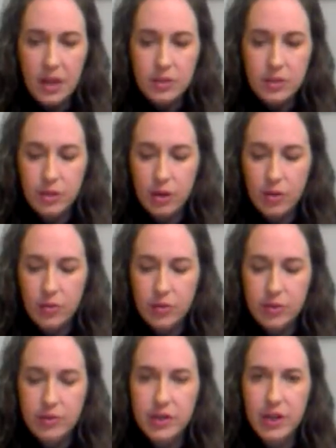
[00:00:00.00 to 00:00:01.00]
So
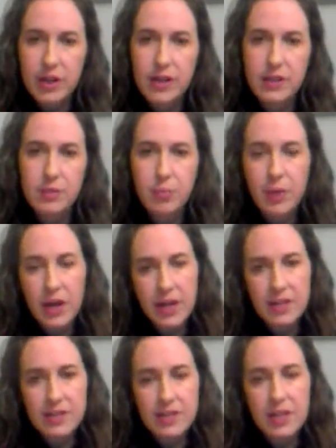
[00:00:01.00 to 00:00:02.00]
doTERRA is
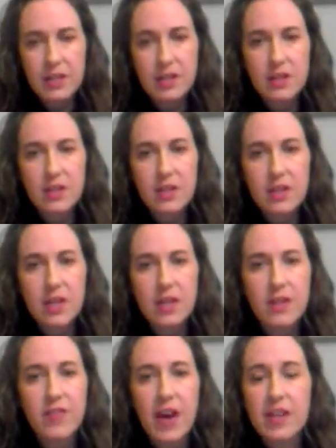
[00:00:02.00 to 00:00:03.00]
buckets in
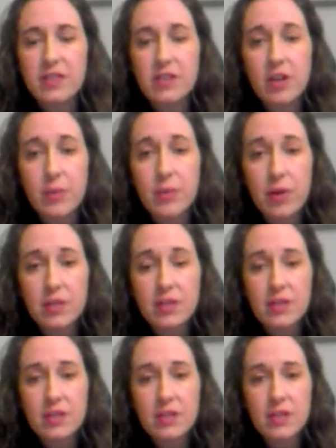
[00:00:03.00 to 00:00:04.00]
the Fast Start
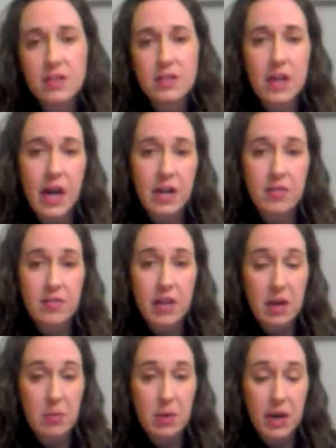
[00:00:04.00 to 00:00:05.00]
bonuses is kind of
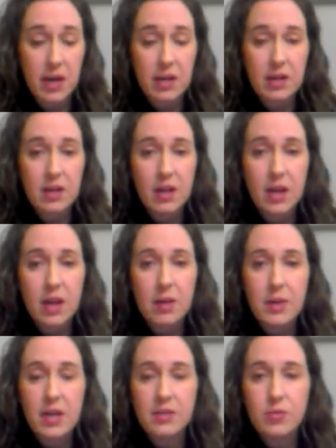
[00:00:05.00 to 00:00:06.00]
like a bucket,
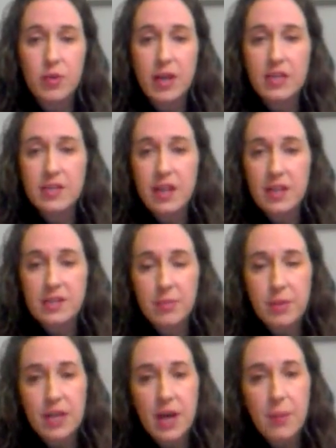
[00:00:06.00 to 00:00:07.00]
because when I sign
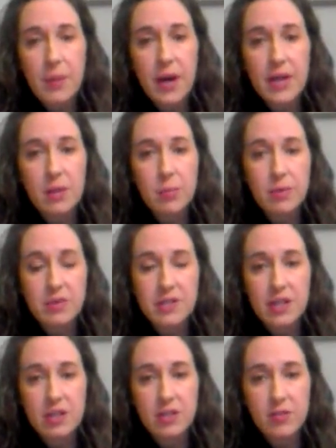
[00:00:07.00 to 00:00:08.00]
somebody up, I get a
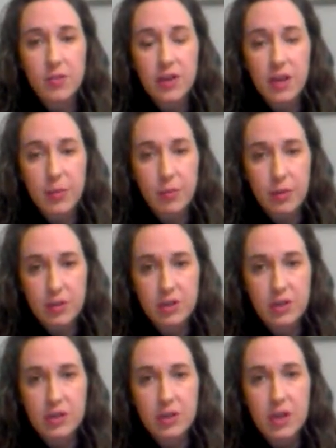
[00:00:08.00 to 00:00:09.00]
percentage of what they
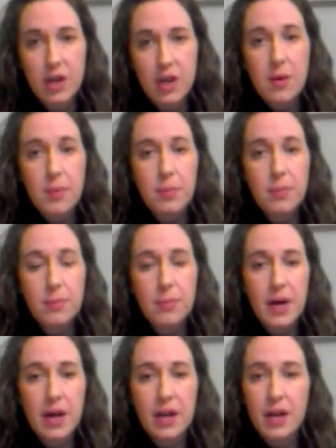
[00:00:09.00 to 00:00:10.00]
purchase.
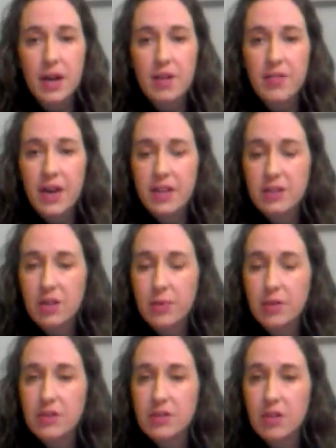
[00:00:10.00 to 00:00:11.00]
But a Fast Start
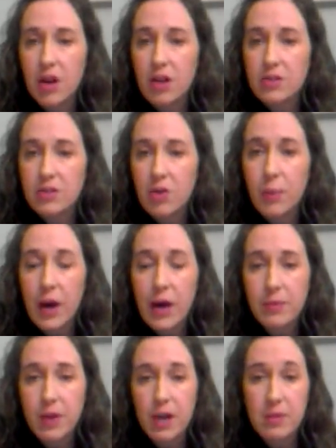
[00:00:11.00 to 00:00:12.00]
bonus is also a
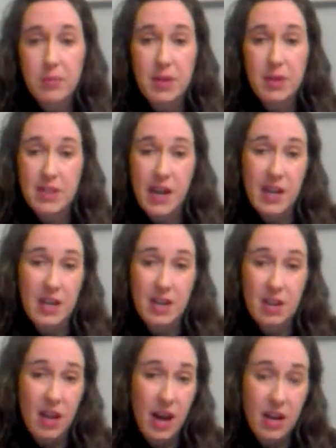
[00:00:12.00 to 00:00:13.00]
pipeline, because I get a
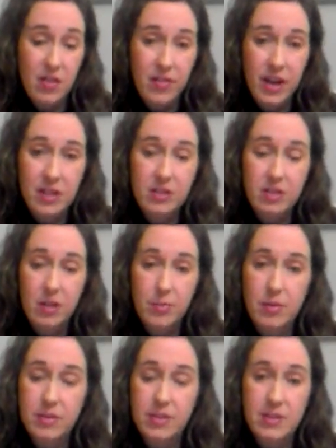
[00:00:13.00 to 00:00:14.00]
lot of Fast Start
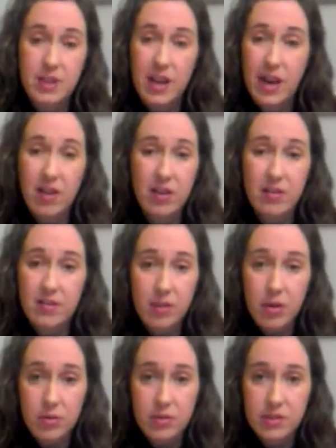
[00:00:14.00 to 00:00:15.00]
bonuses and I don't even
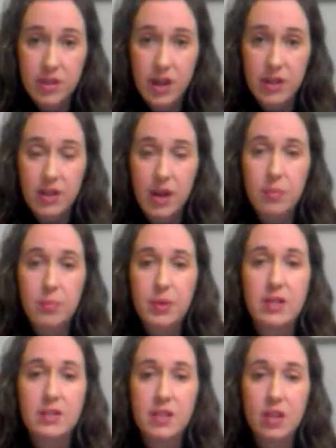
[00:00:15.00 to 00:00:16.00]
know who signed up
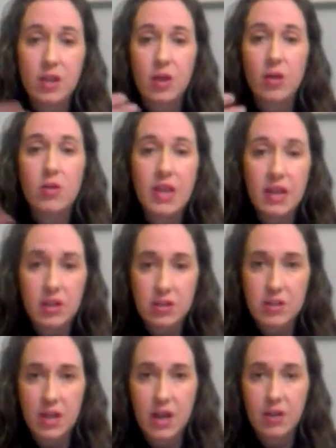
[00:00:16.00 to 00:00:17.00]
because they go layers
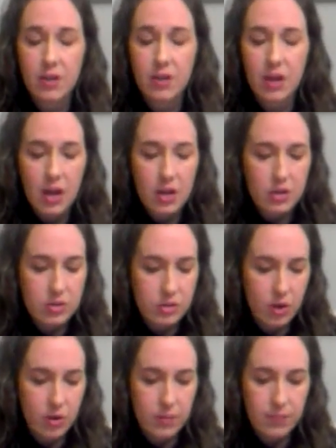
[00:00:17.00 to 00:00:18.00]
down.
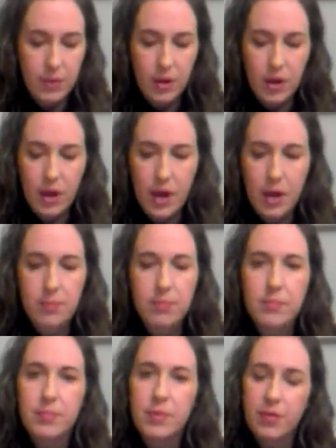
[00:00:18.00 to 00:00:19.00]
So
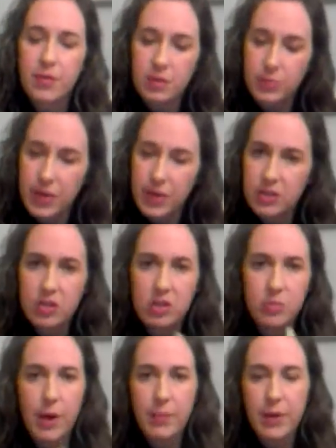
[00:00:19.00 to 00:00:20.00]
the first page is just
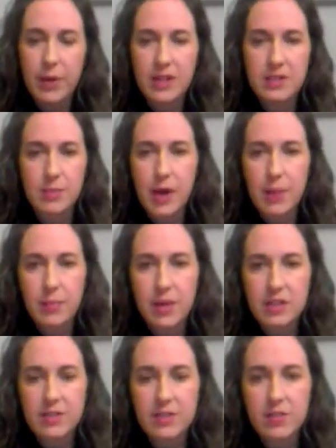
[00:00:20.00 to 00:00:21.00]
about buckets and
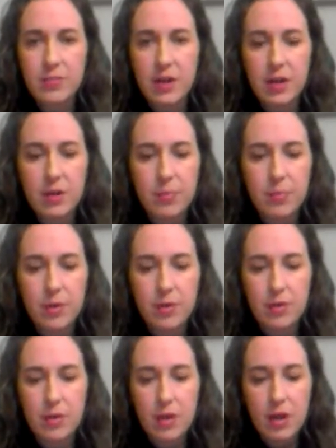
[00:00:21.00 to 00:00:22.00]
pipelines. If you've been on a build
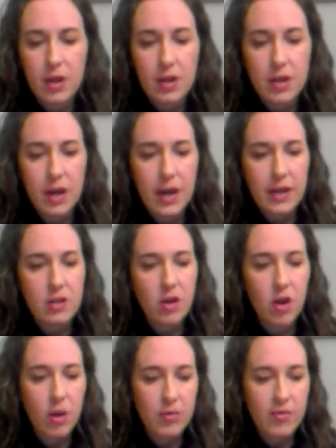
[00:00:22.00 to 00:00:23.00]
guide
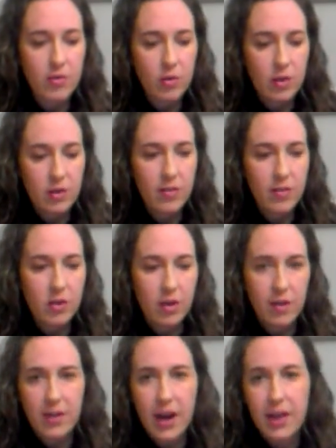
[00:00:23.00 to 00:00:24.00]
call before, you've heard
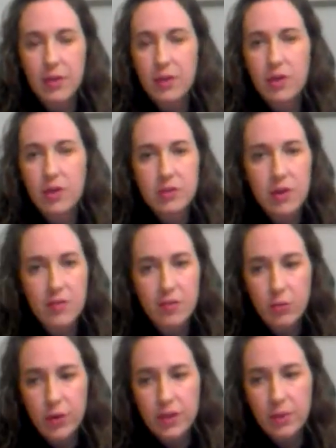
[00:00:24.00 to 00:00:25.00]
all that. And it goes
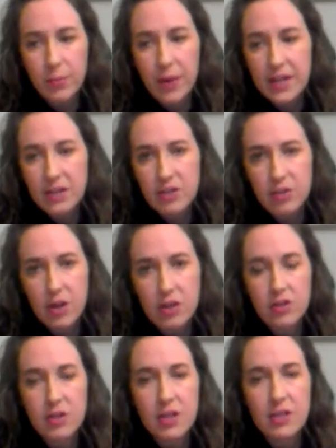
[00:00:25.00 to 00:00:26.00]
over what the pay
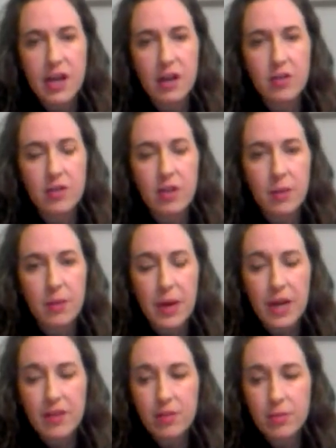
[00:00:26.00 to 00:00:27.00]
structure is, how you can get
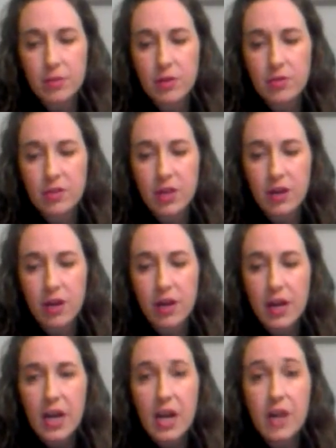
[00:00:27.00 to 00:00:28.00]
paid from doTERRA.
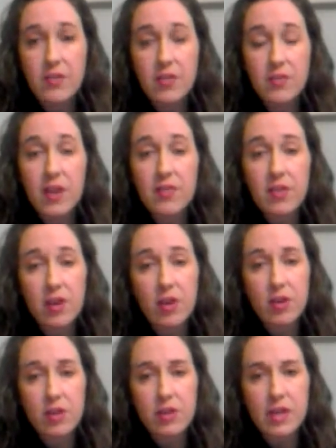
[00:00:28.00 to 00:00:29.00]
If you've never
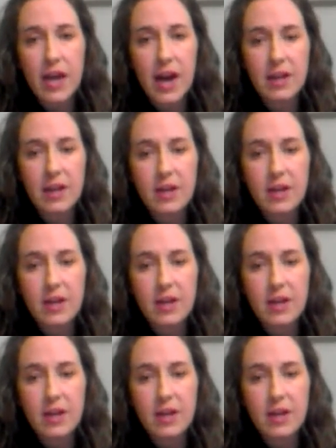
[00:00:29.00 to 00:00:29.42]
heard that,